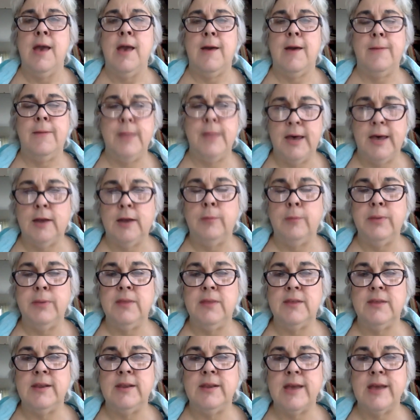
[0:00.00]
and that'll
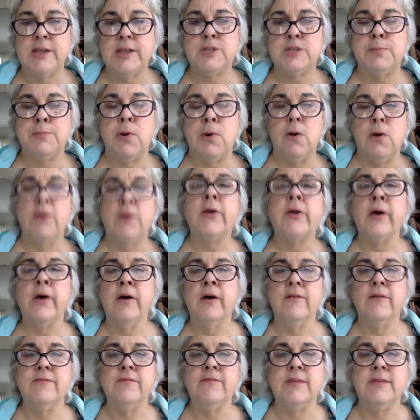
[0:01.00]
be the next part
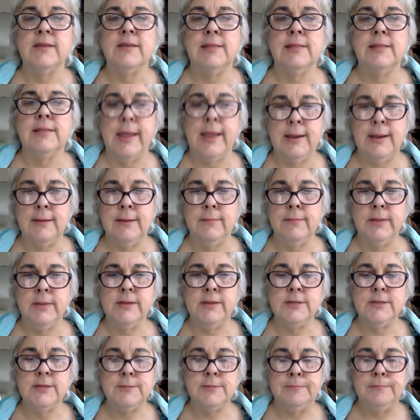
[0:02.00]
of the
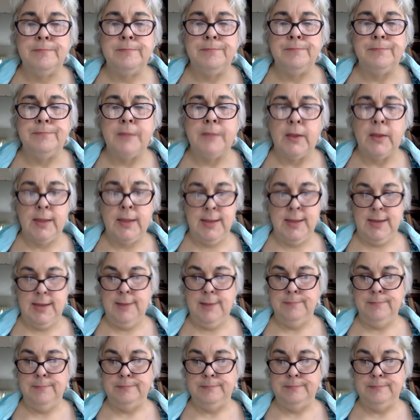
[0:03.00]
Enlightenment. Okay.